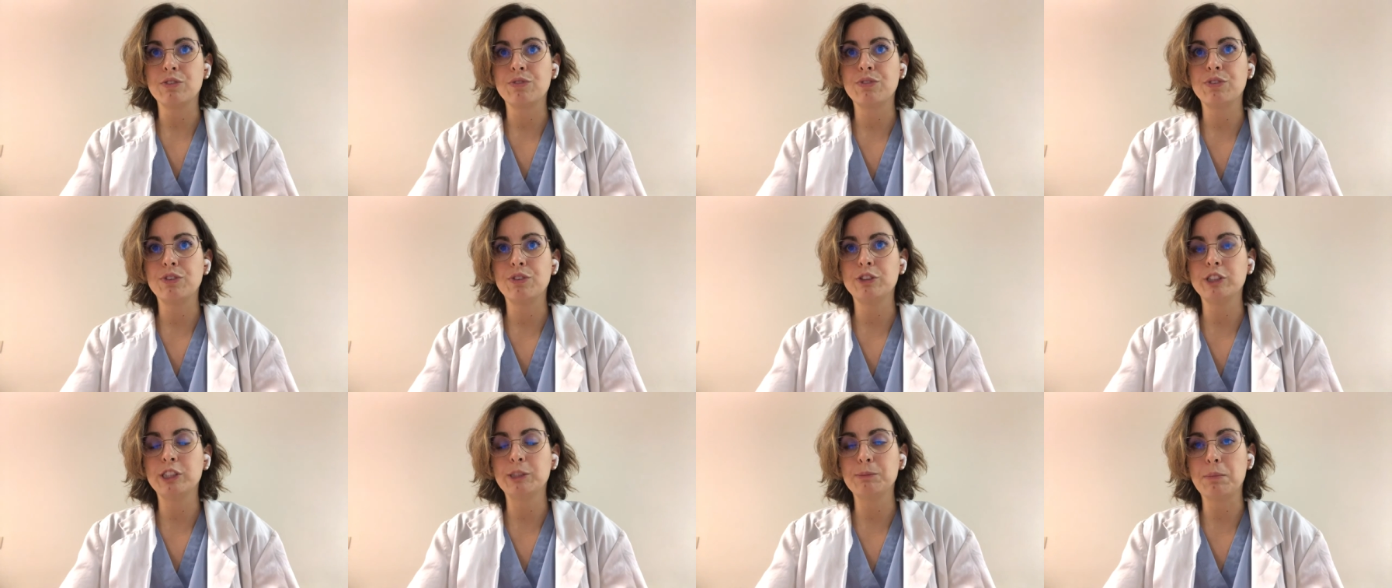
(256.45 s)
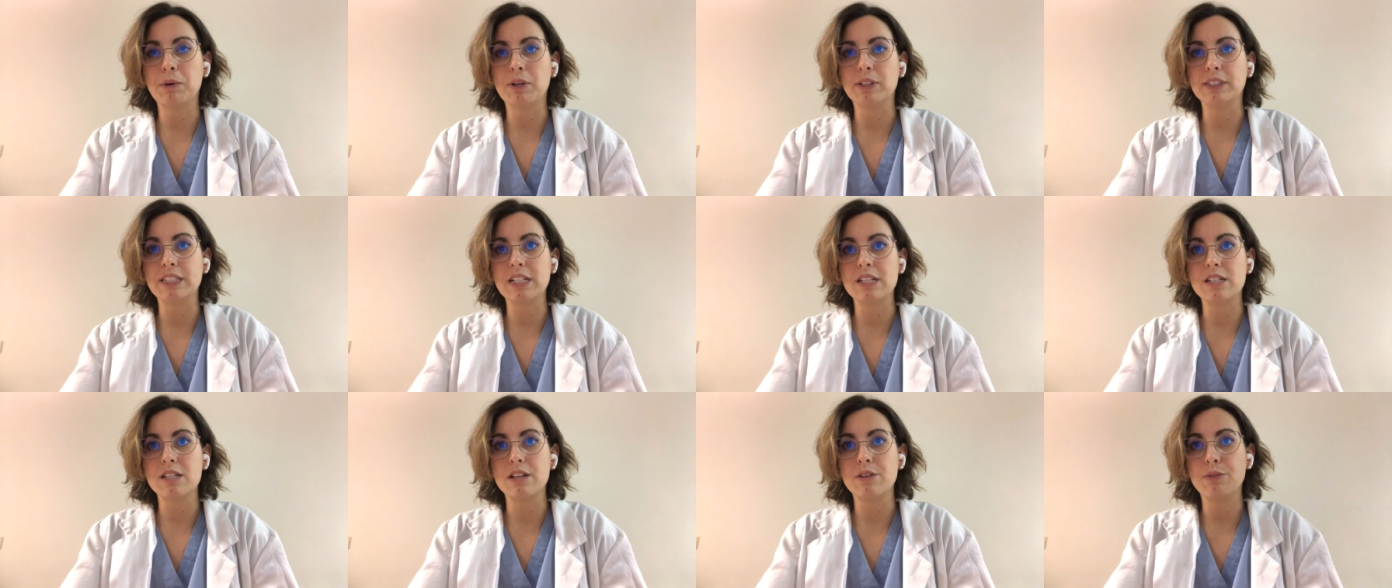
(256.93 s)
false
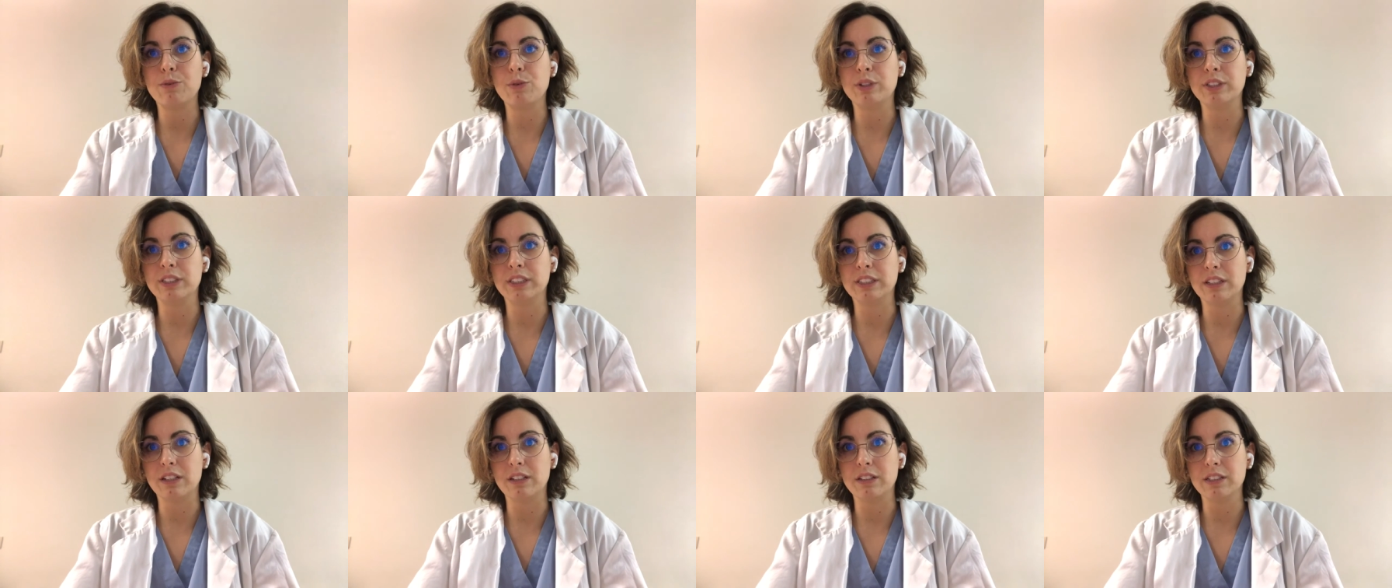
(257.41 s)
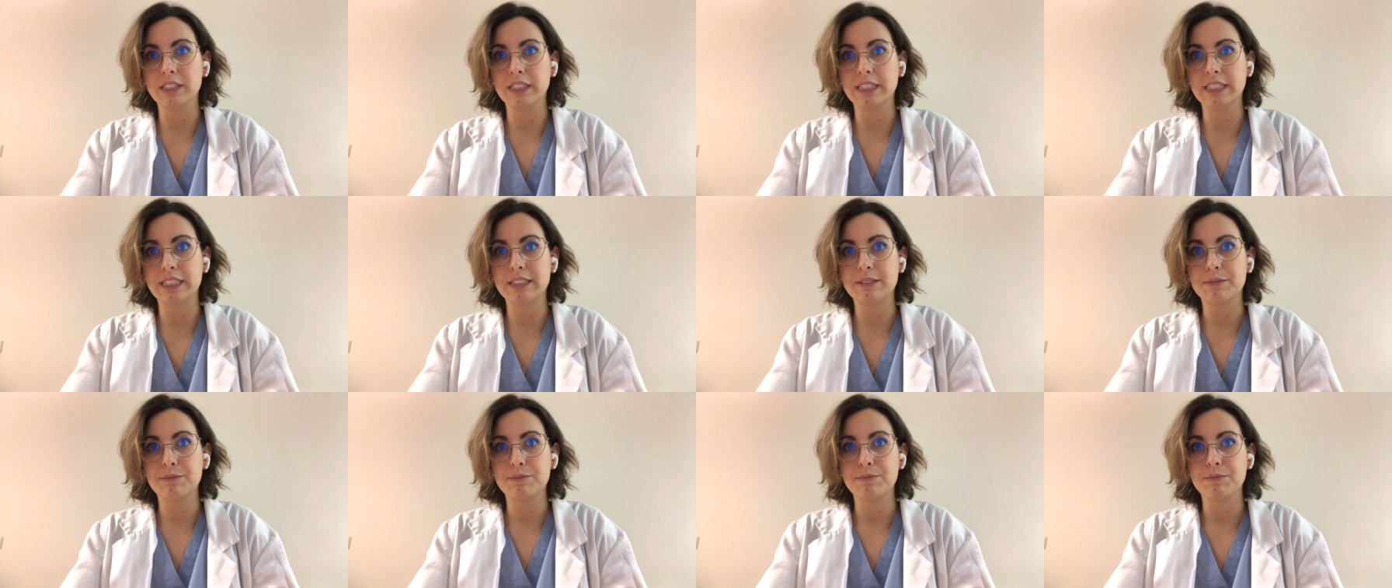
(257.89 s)
positive
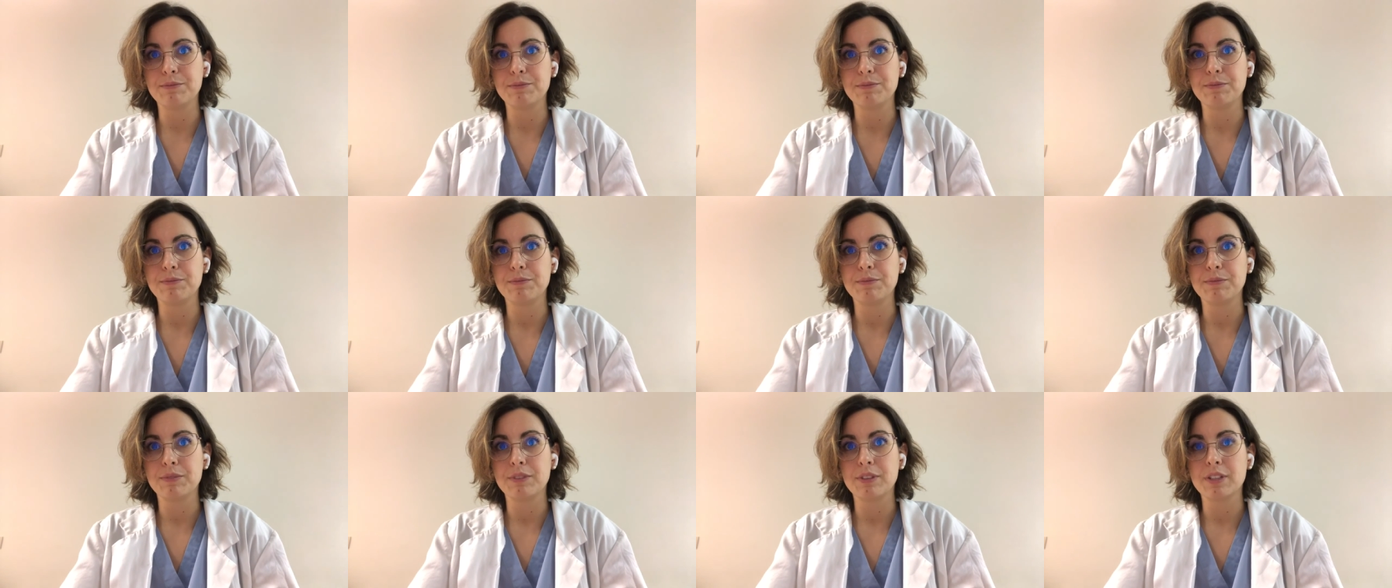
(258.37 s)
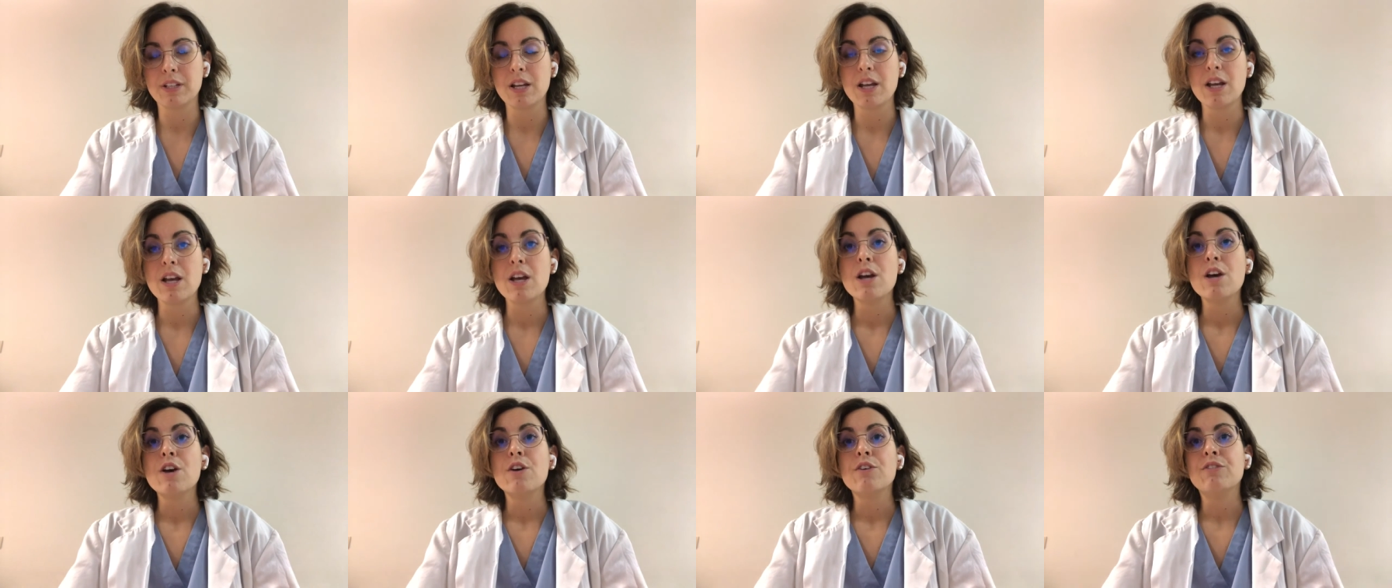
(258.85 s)
results.
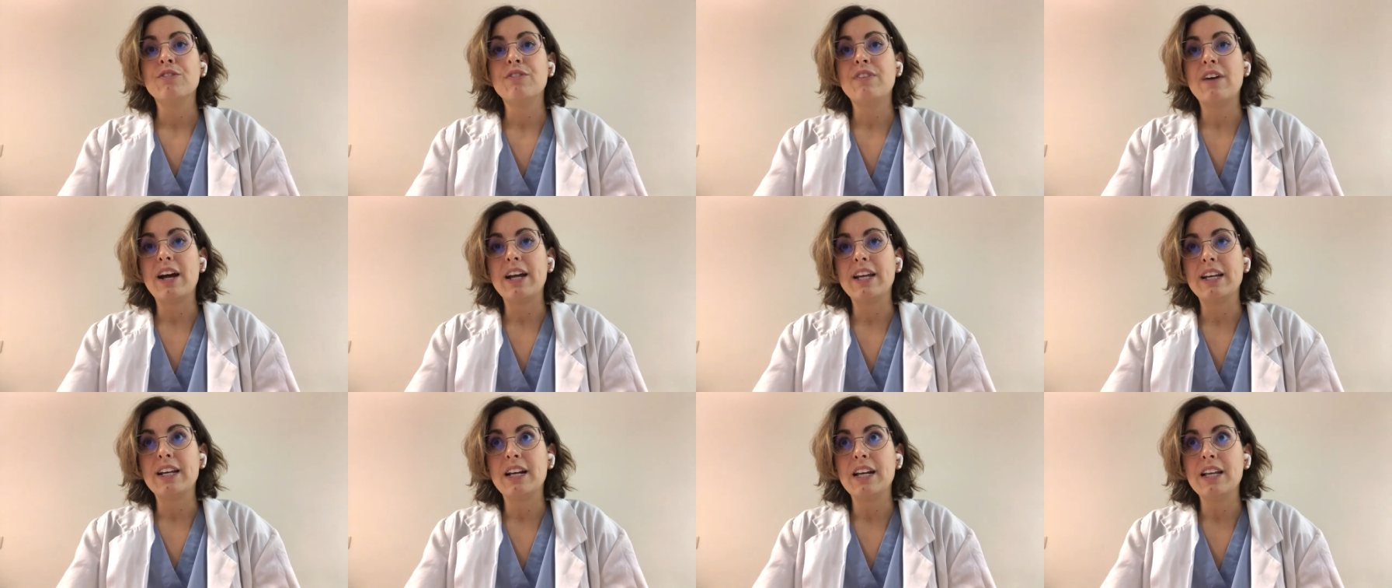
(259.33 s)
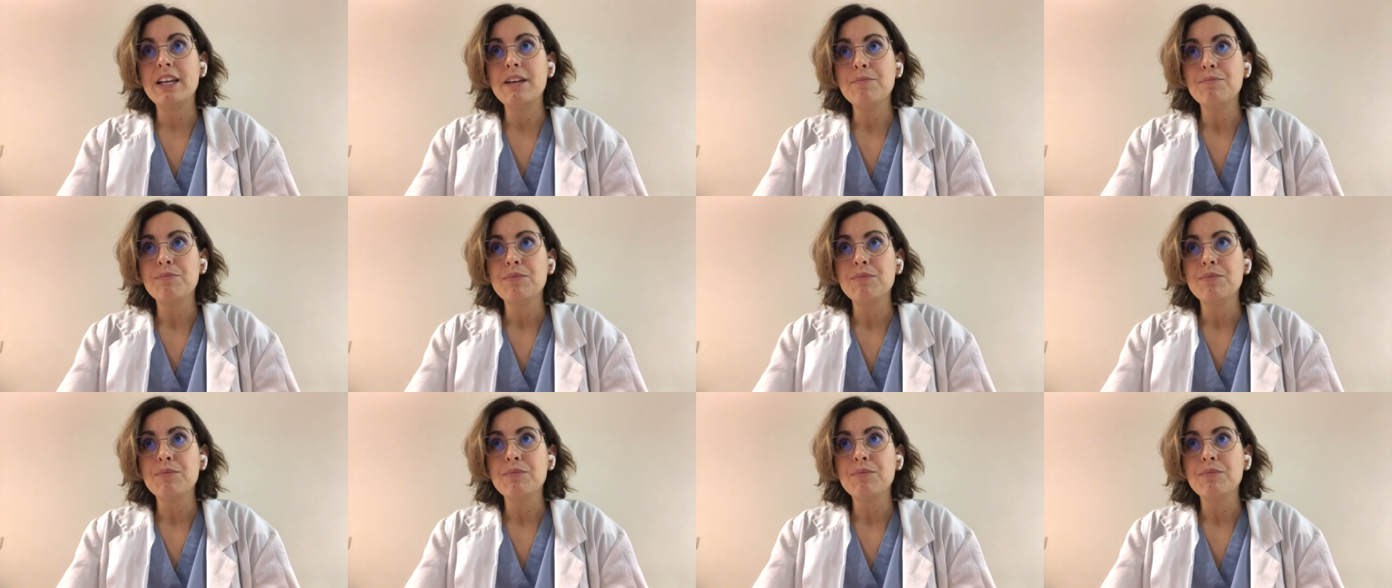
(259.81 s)
Finally,